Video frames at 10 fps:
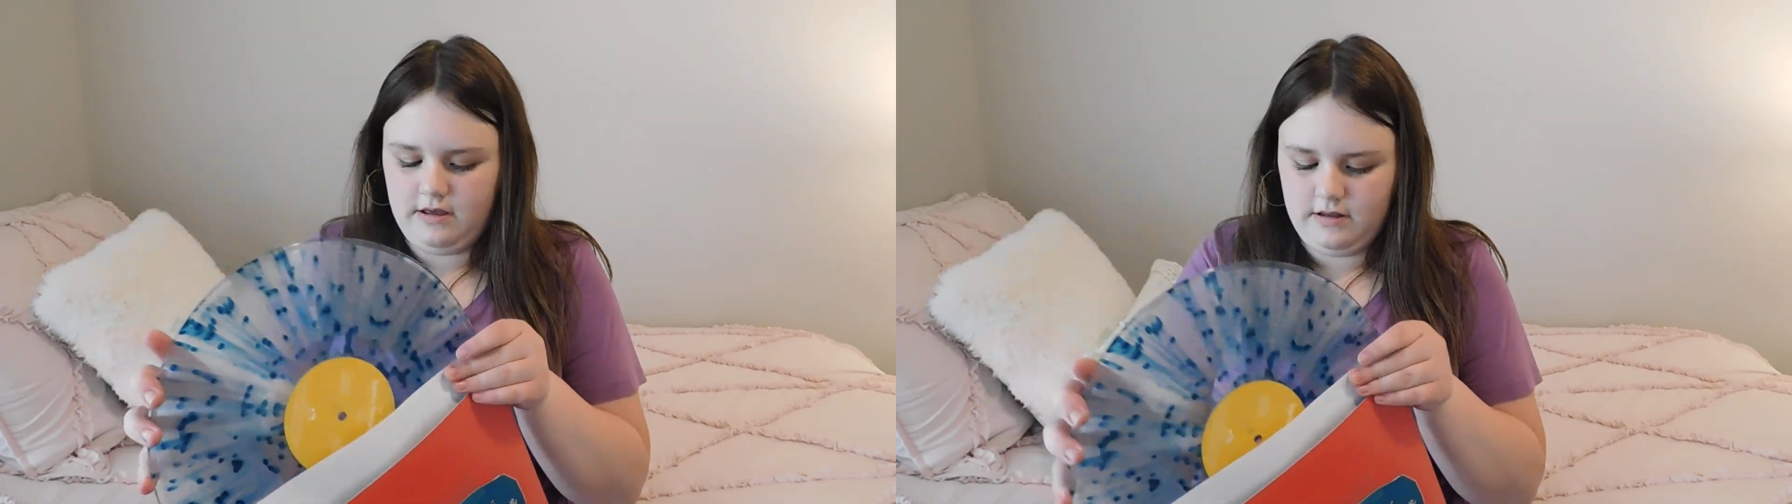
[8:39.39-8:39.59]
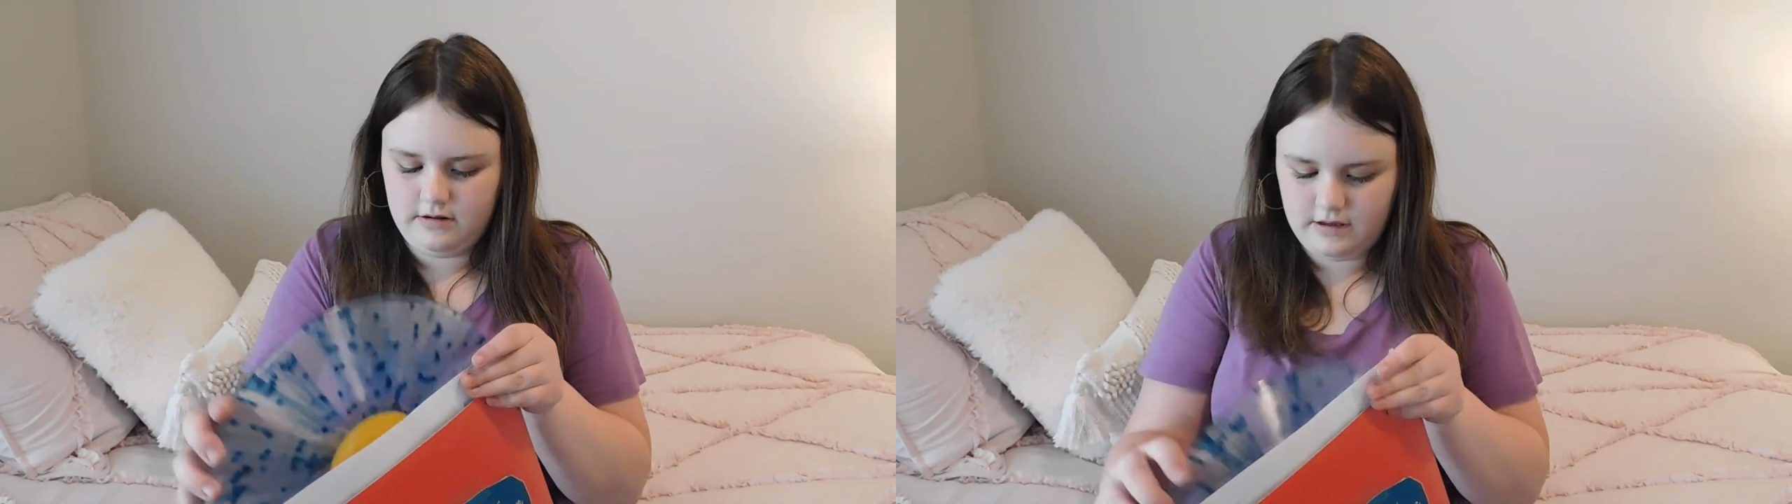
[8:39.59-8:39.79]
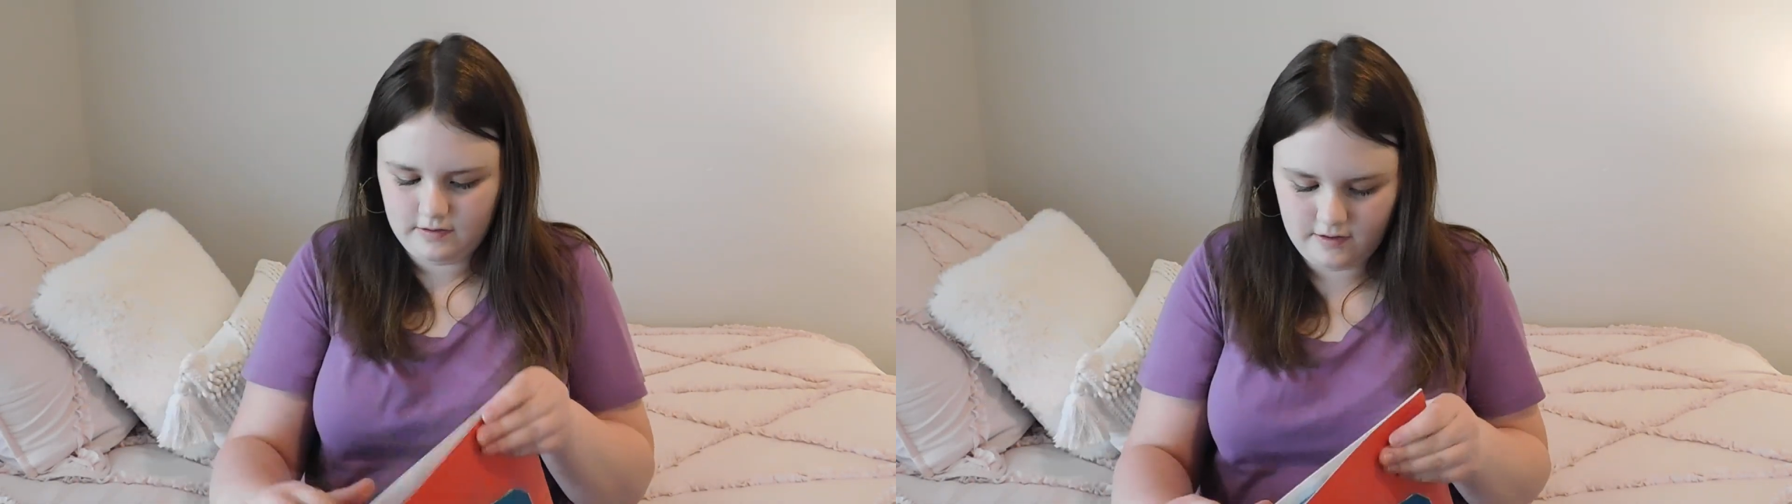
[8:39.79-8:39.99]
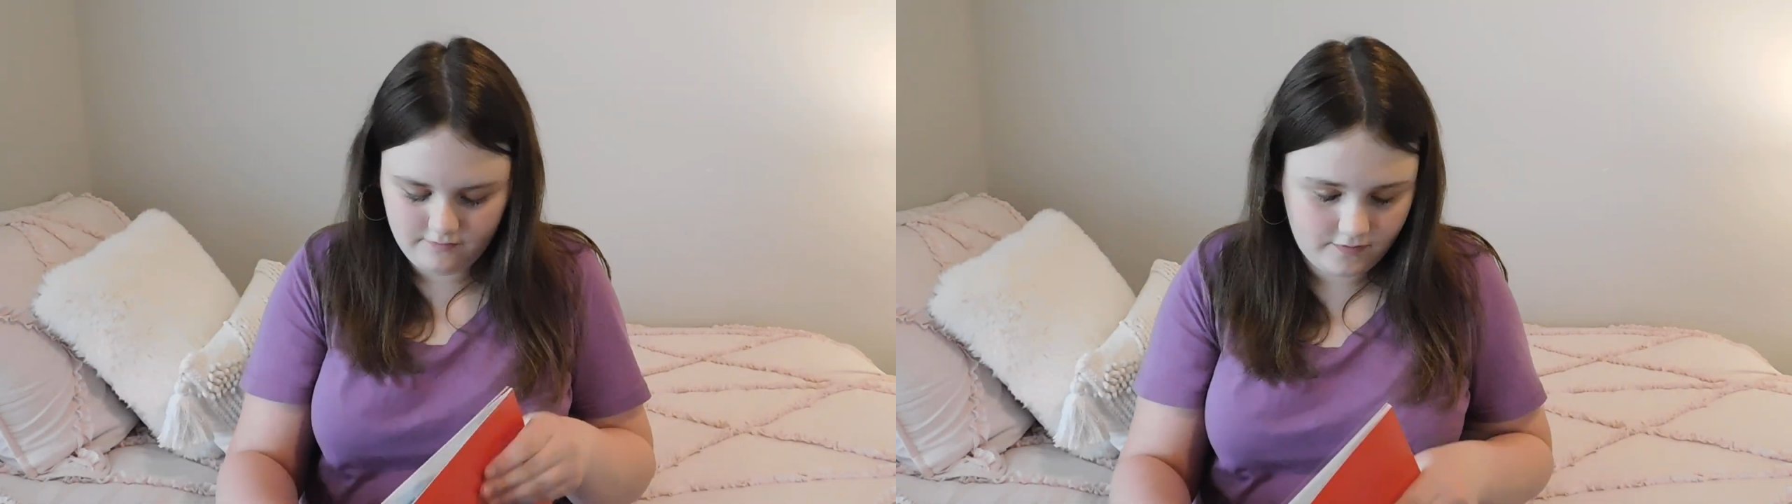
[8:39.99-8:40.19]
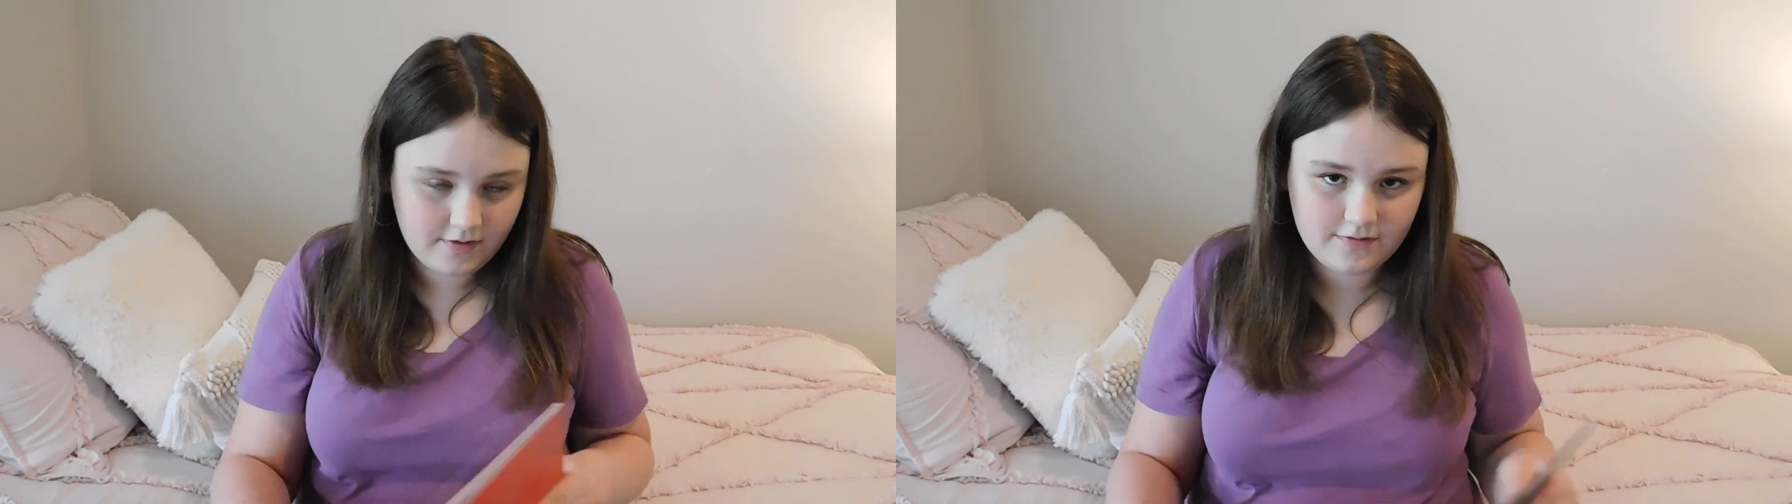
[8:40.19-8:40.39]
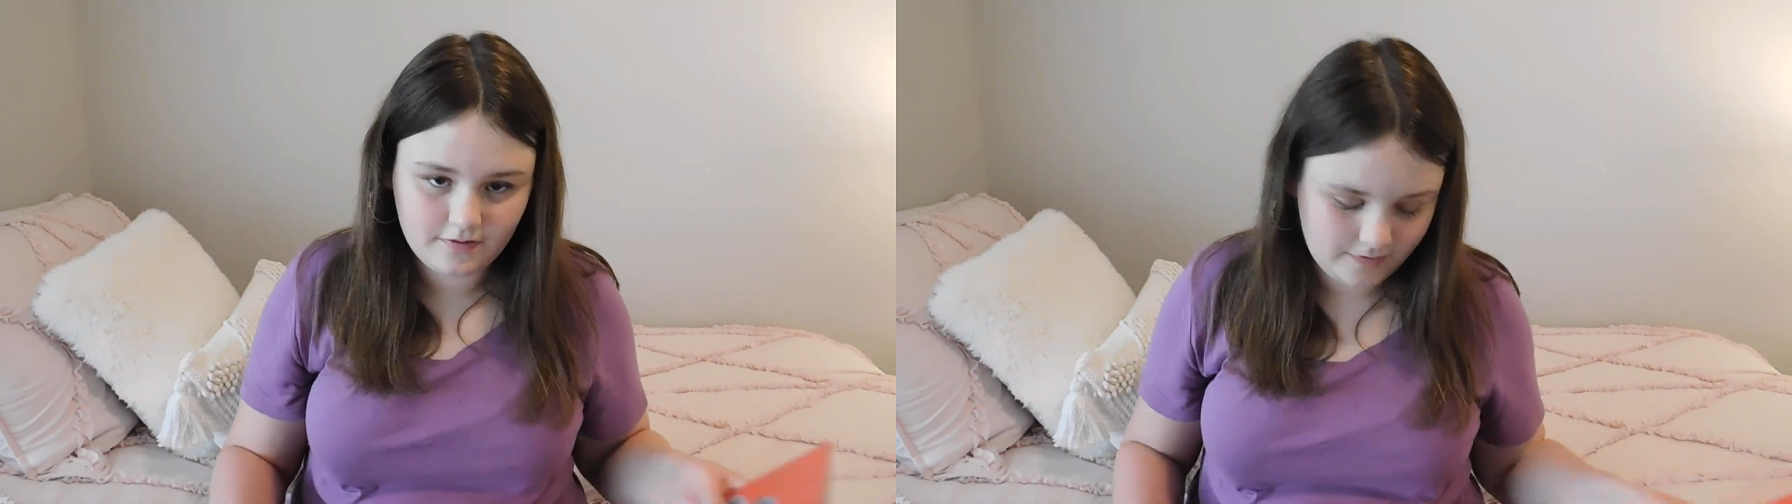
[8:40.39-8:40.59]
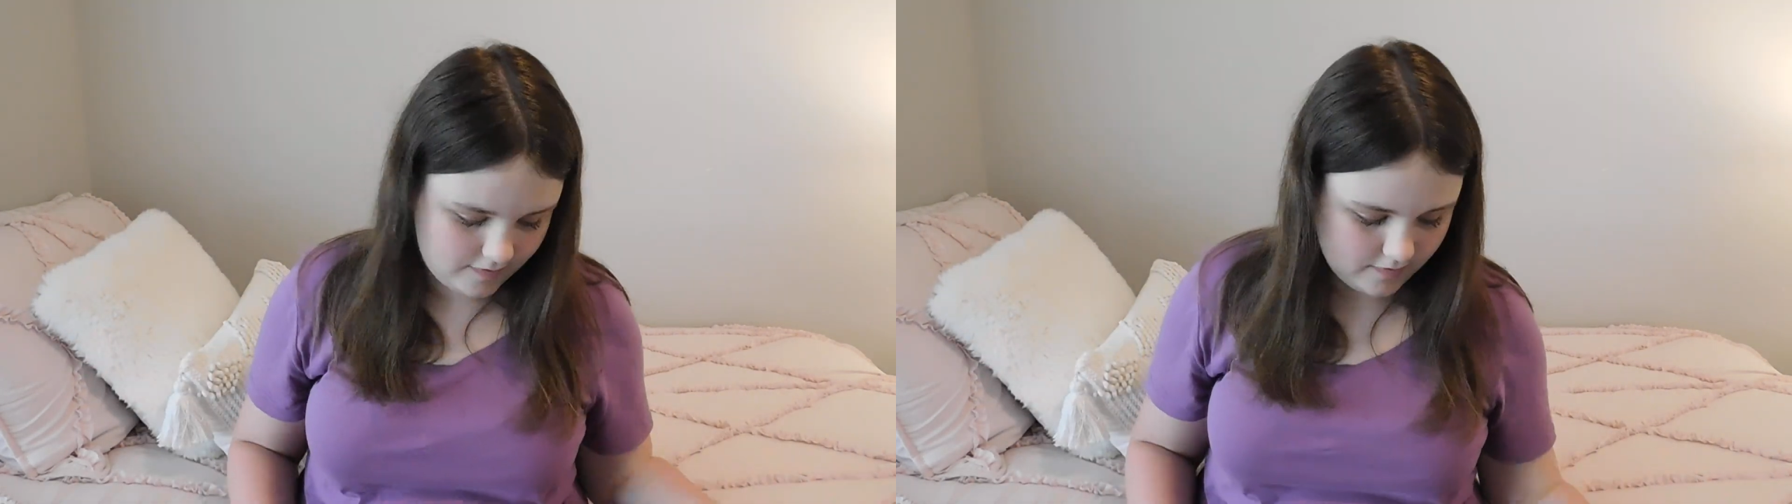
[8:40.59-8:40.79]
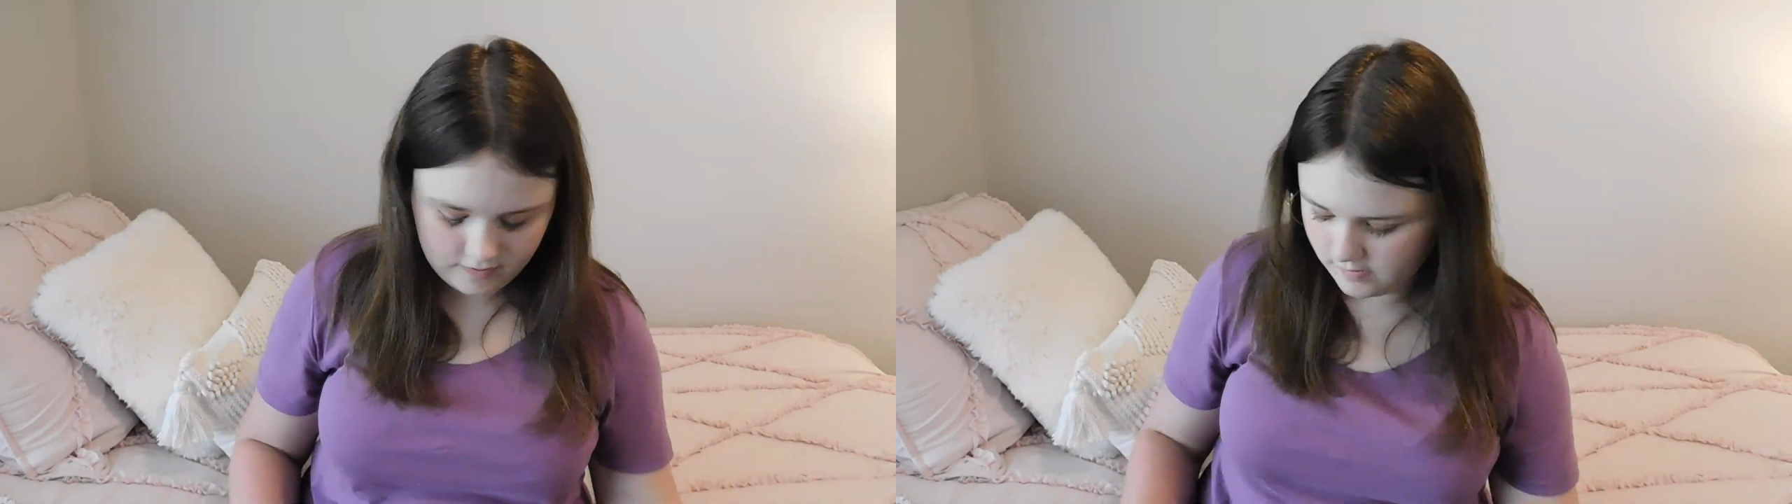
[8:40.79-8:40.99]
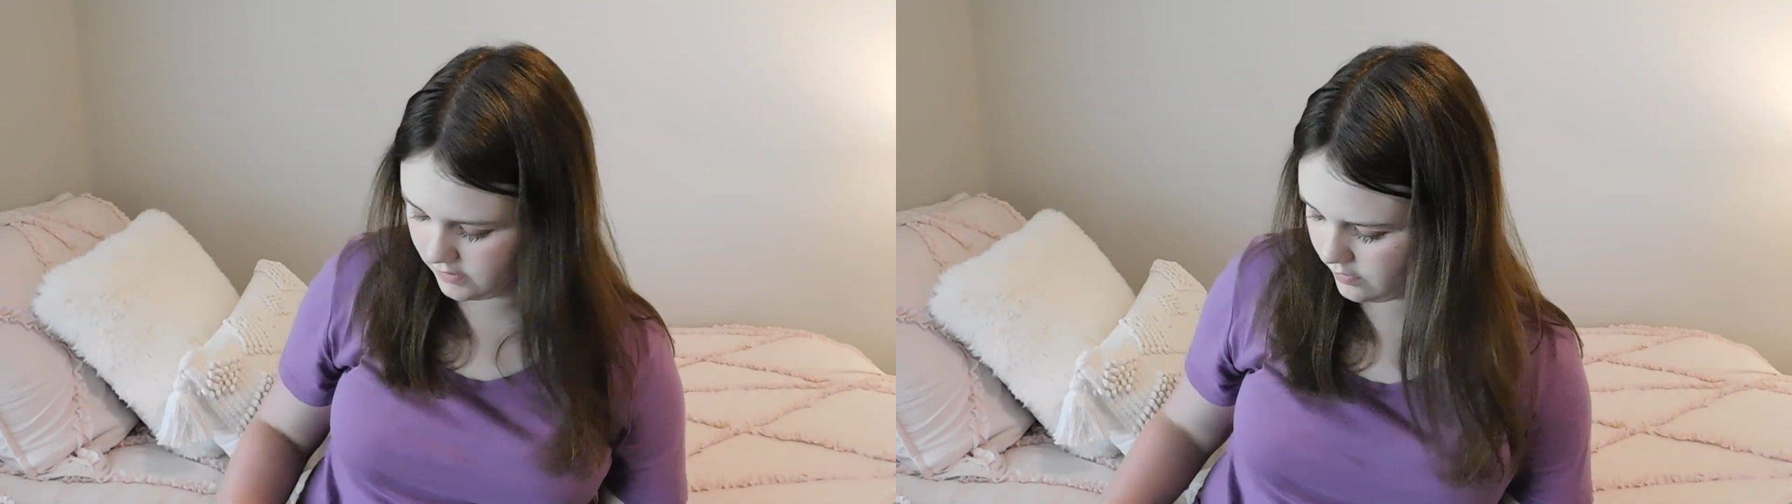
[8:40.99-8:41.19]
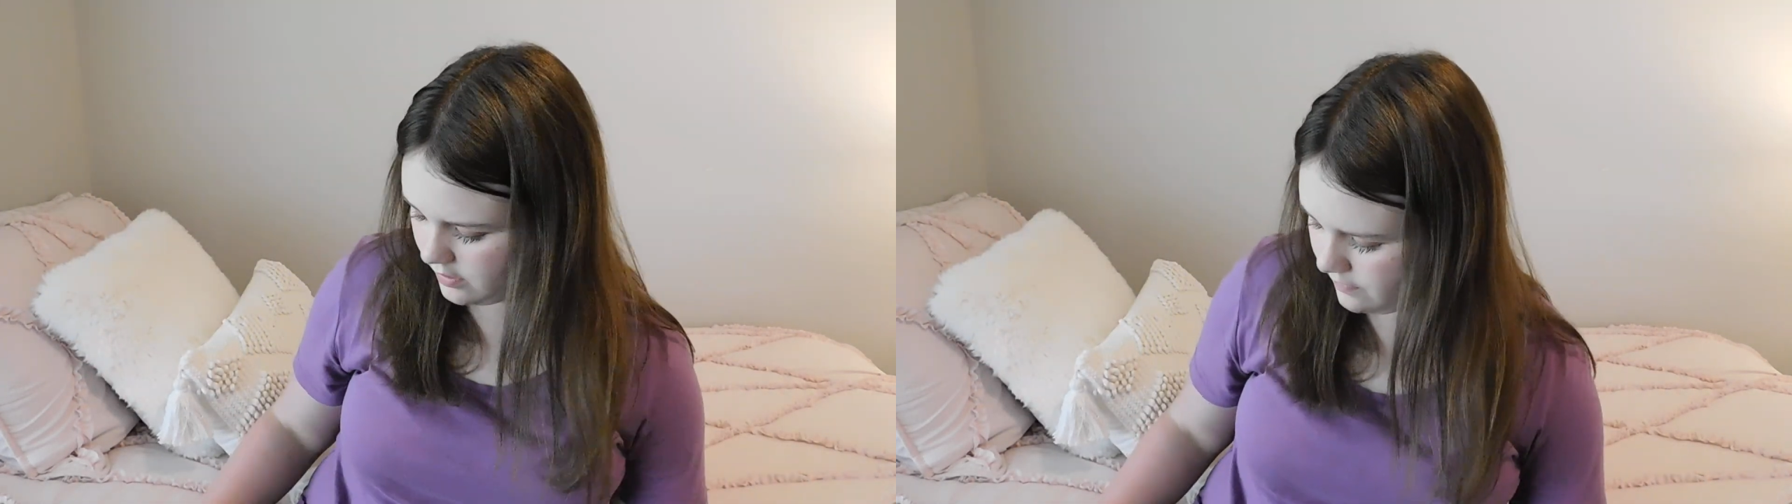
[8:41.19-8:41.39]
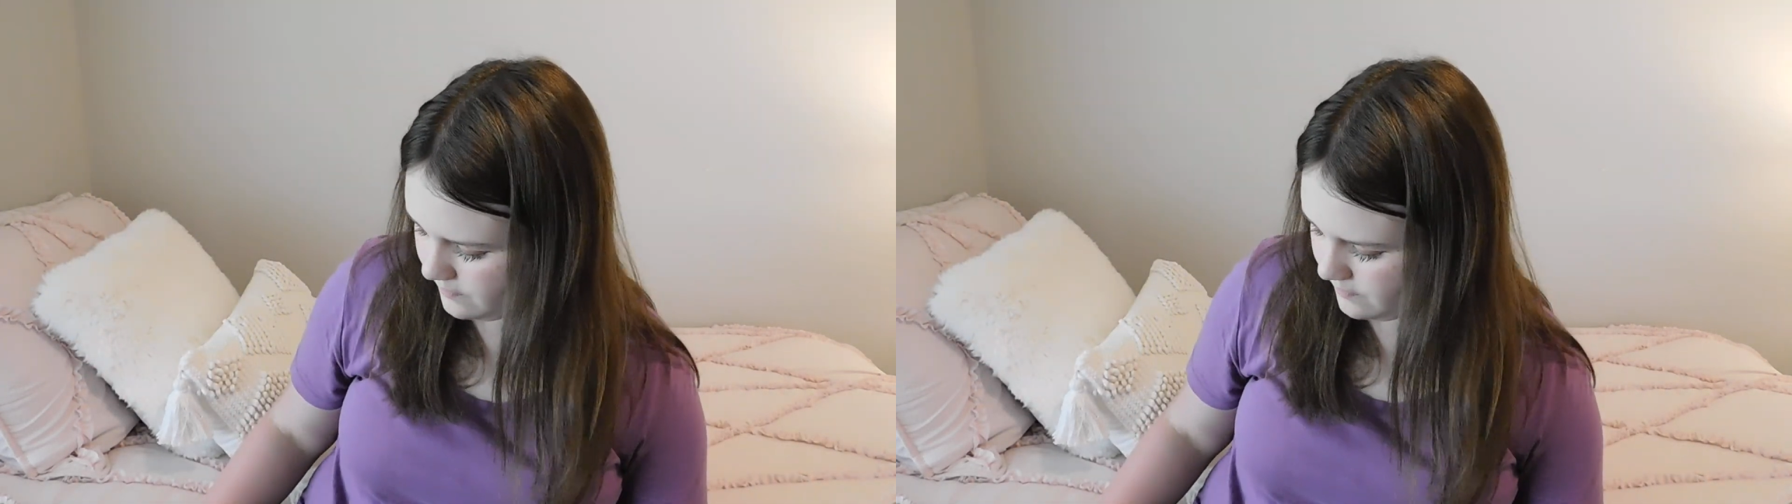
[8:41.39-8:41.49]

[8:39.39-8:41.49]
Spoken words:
and I love to listen to this one.